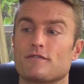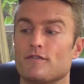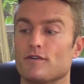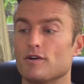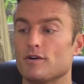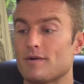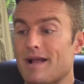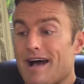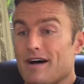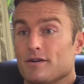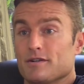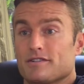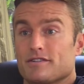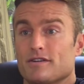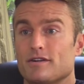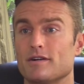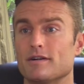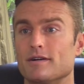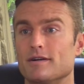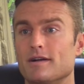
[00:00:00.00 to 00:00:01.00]
for
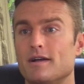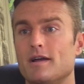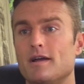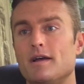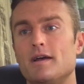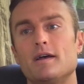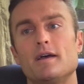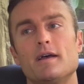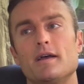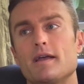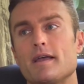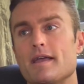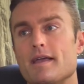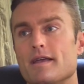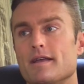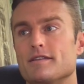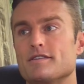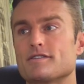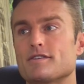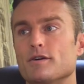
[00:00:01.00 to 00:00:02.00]
Alitura,
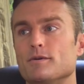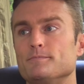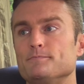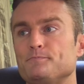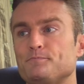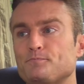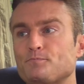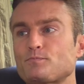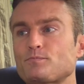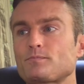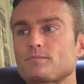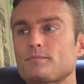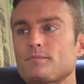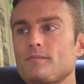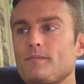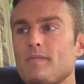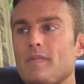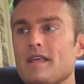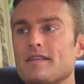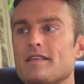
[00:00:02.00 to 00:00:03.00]
and so
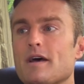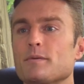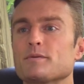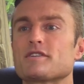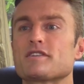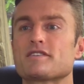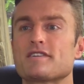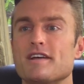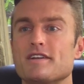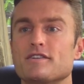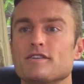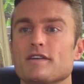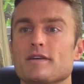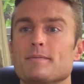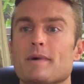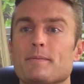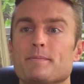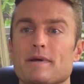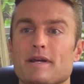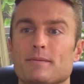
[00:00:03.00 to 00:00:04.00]
that was essentially
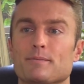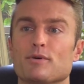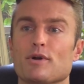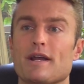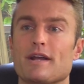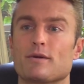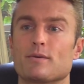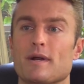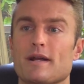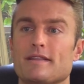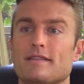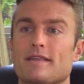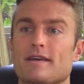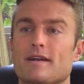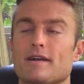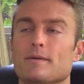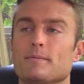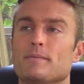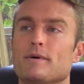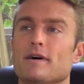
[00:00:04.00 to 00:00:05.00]
my big break right
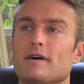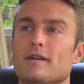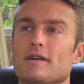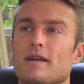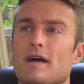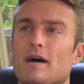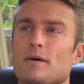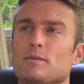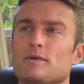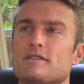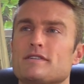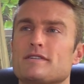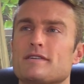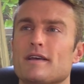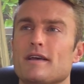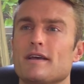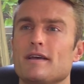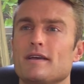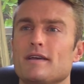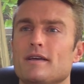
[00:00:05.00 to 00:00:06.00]
there. But I would
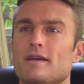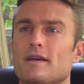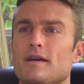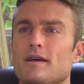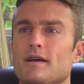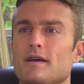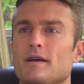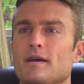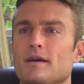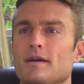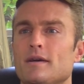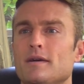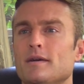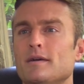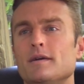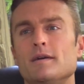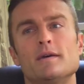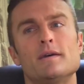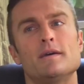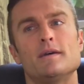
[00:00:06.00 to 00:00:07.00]
say,
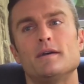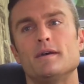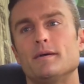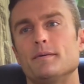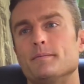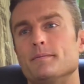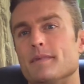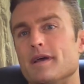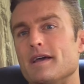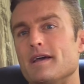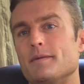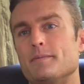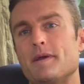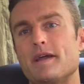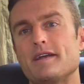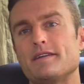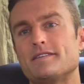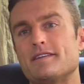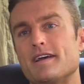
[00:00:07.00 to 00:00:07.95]
man, pay